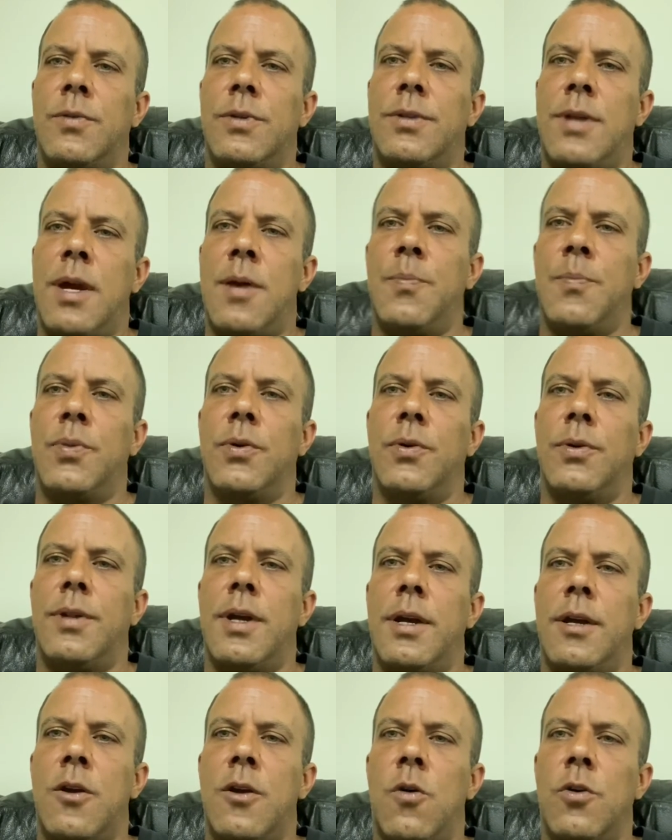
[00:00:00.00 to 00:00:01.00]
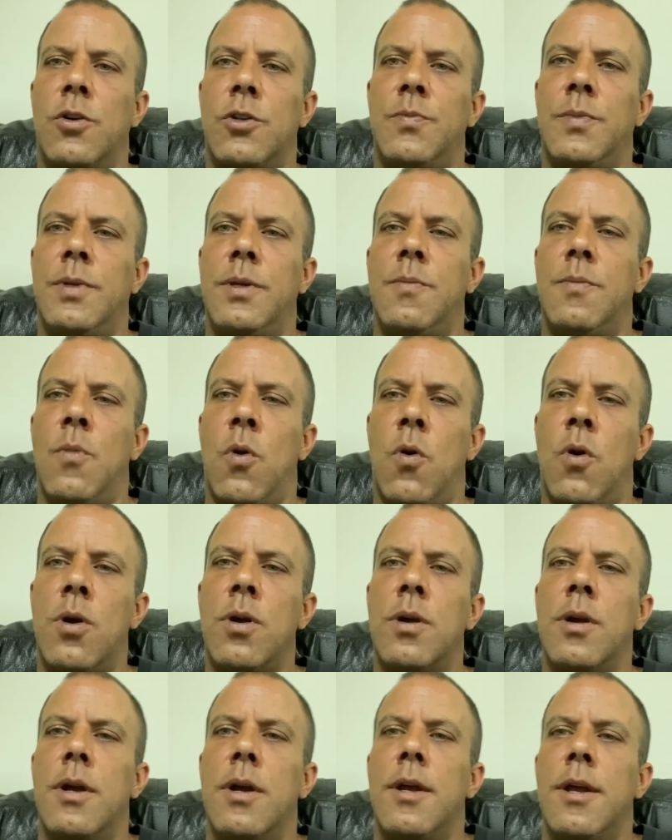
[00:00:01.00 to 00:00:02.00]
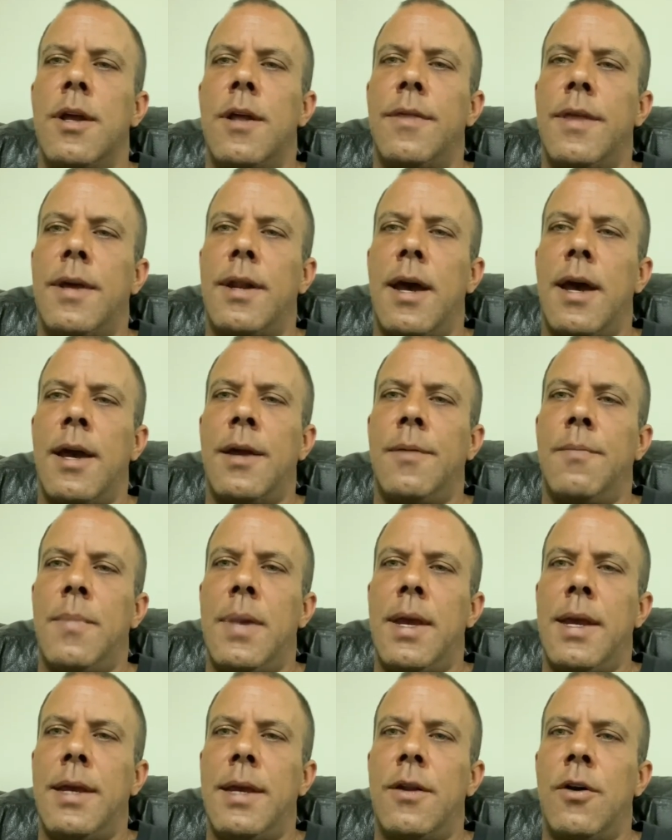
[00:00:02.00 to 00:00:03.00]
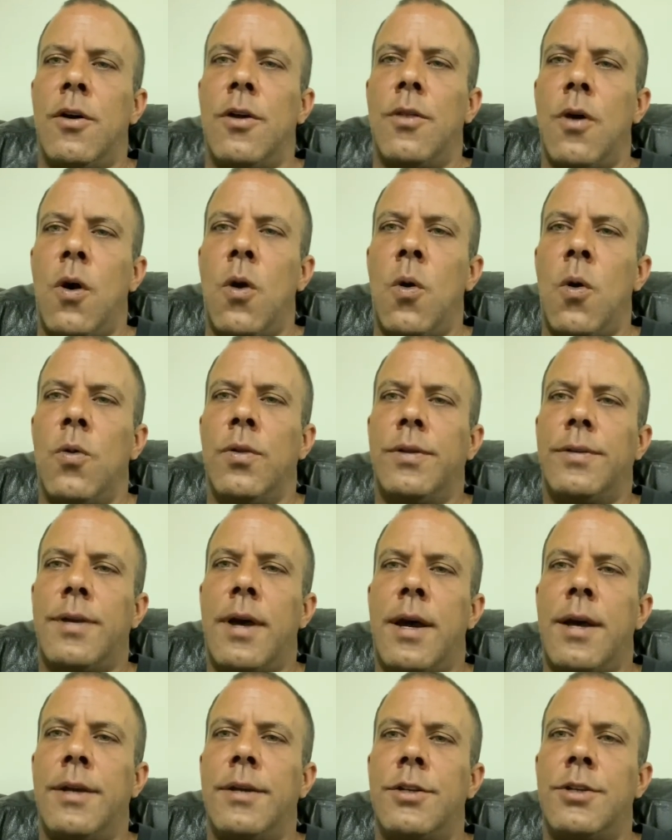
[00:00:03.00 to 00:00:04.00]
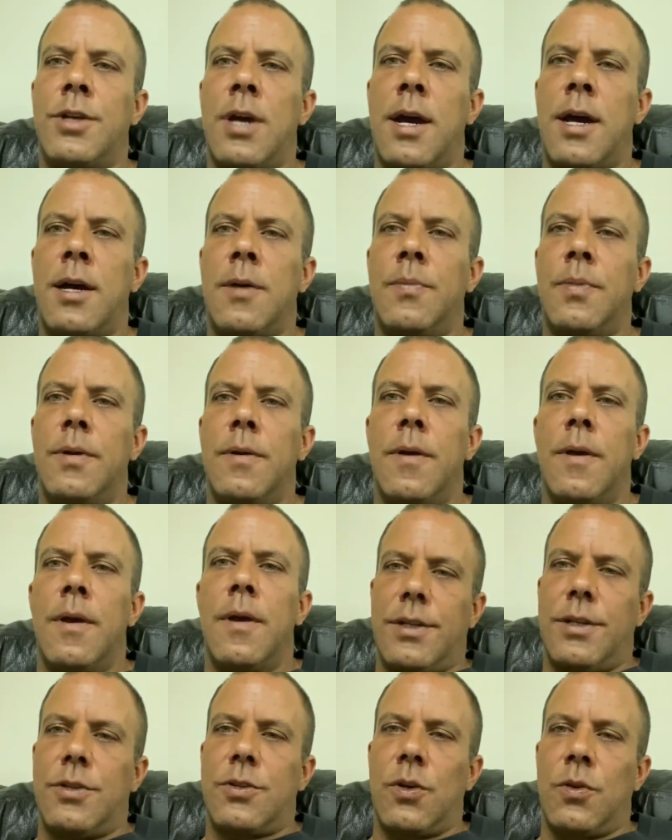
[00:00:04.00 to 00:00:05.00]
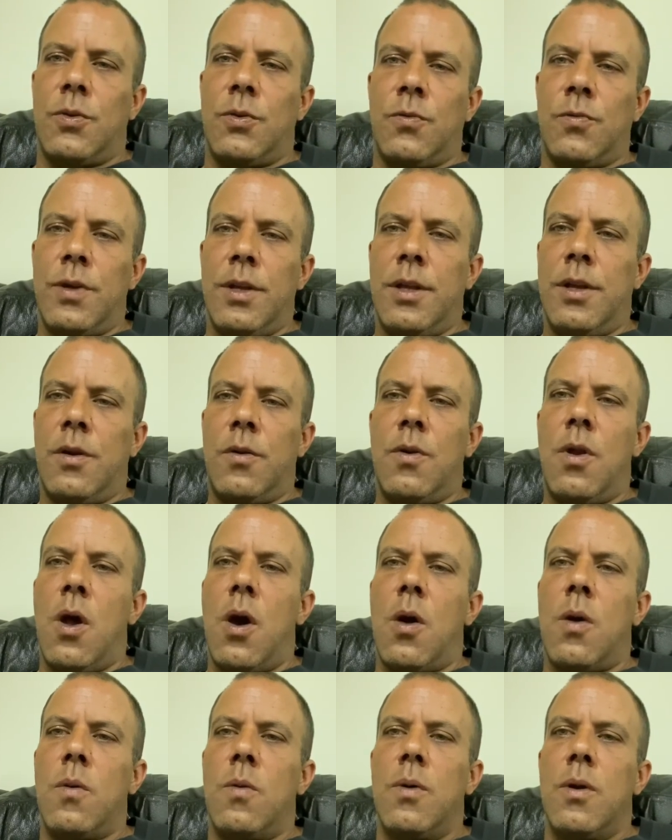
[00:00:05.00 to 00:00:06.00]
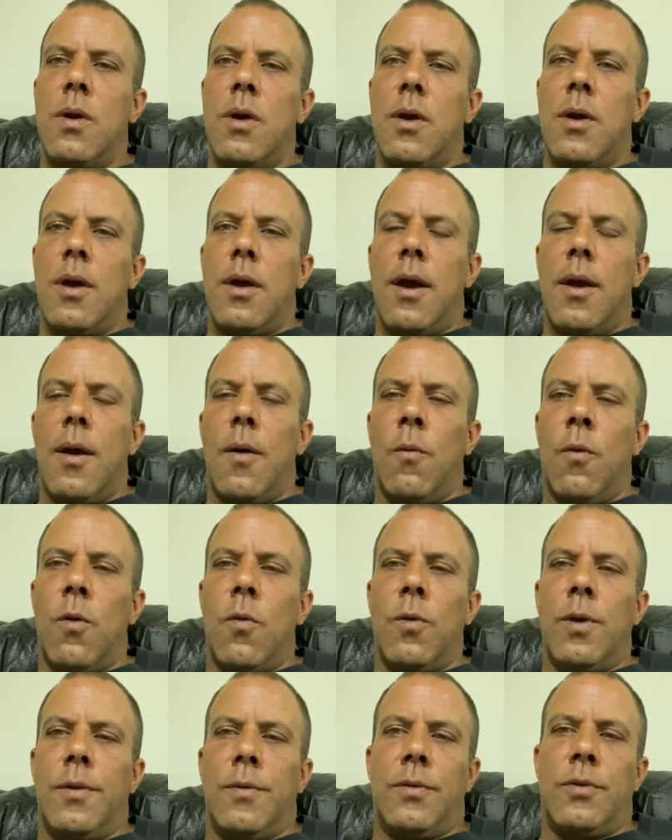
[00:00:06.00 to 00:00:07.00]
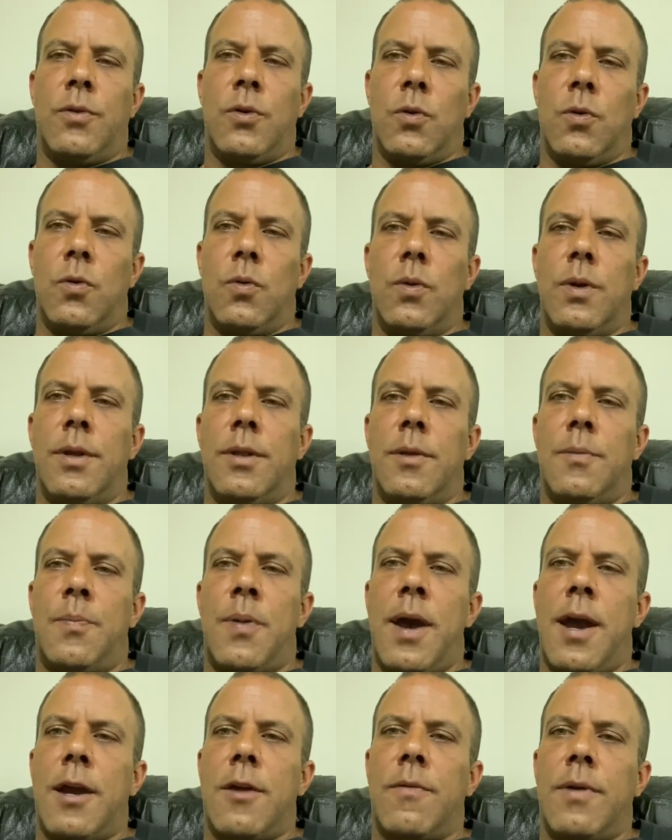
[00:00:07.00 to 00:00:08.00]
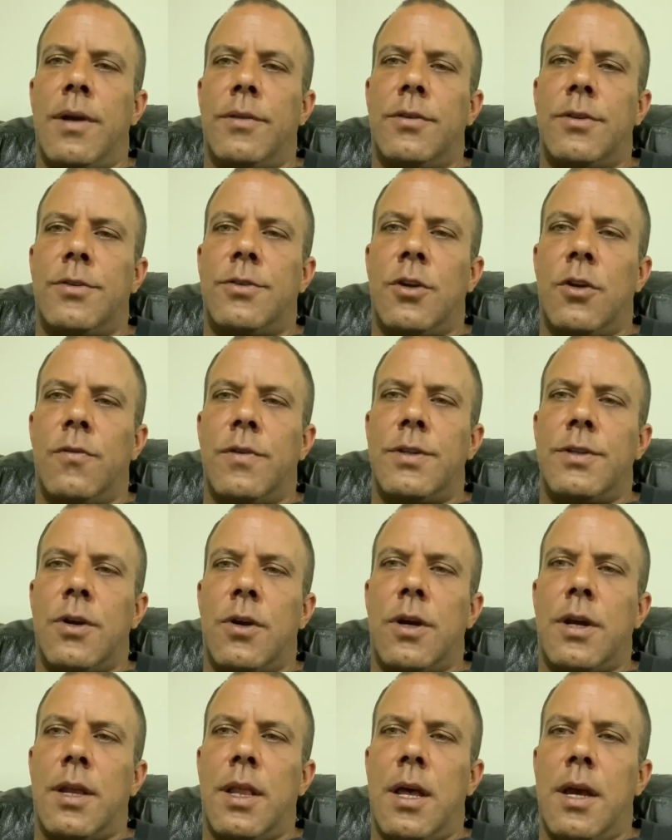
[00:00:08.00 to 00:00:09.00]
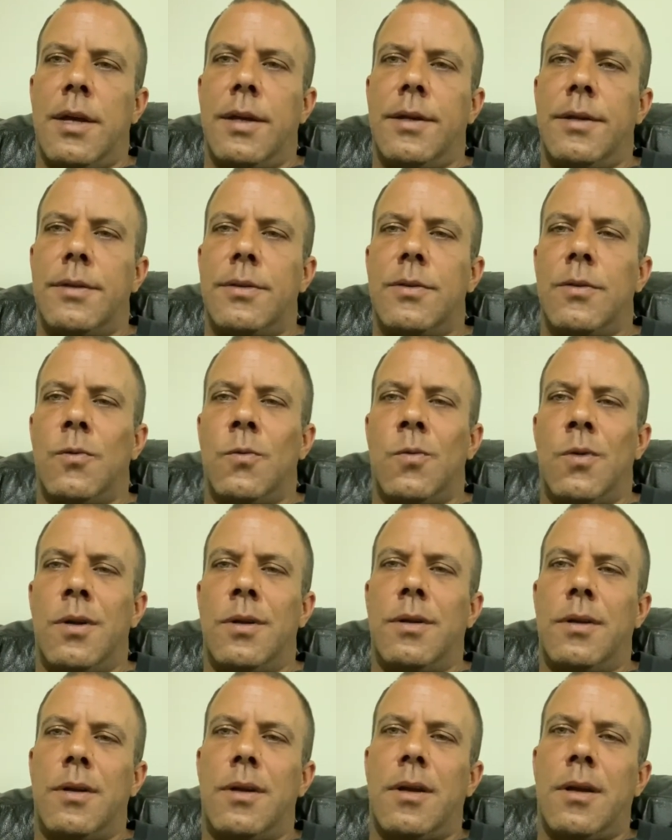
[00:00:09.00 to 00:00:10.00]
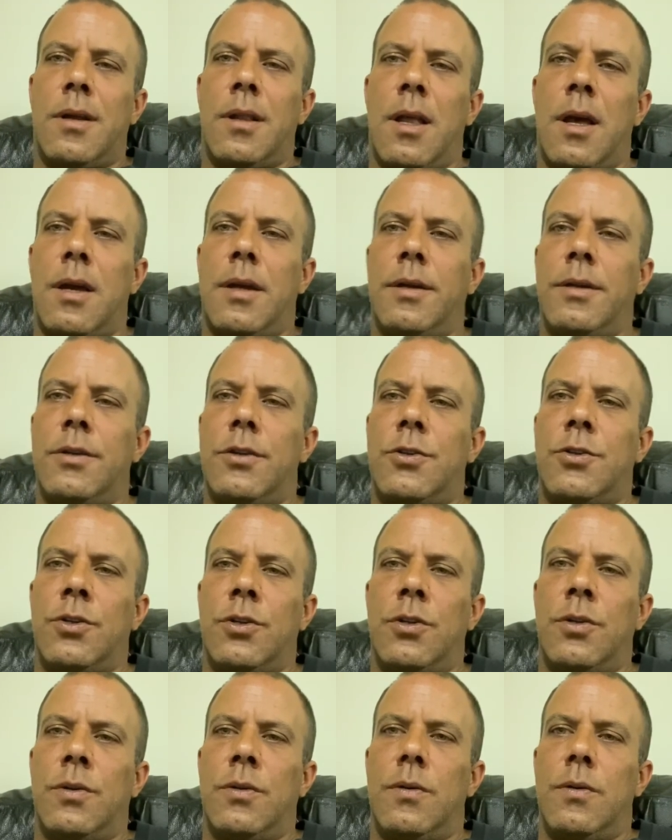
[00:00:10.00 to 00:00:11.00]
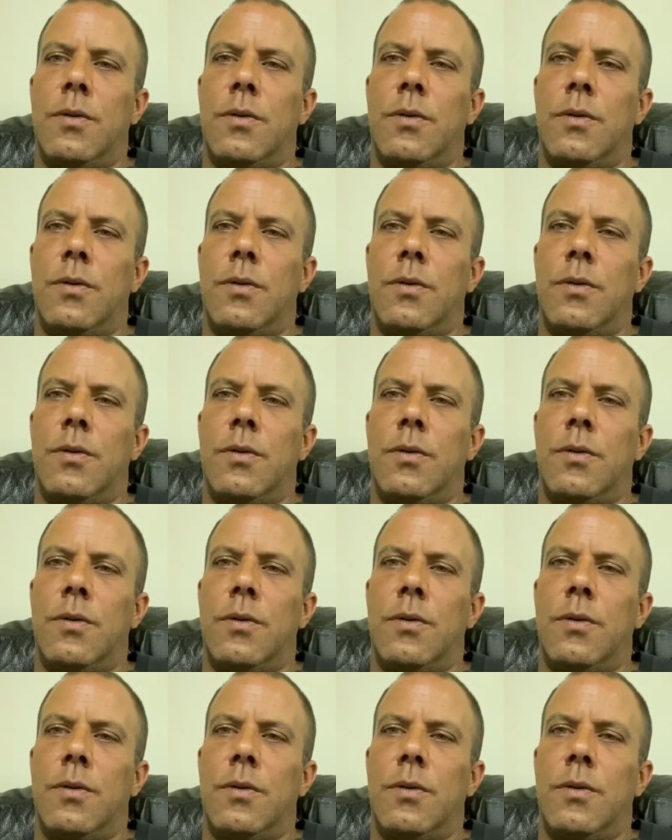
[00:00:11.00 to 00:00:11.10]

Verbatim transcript: tempered that cost me more than I made on the whole entire job. So you really don't know what we do in the background to service our clients. One client shouldn't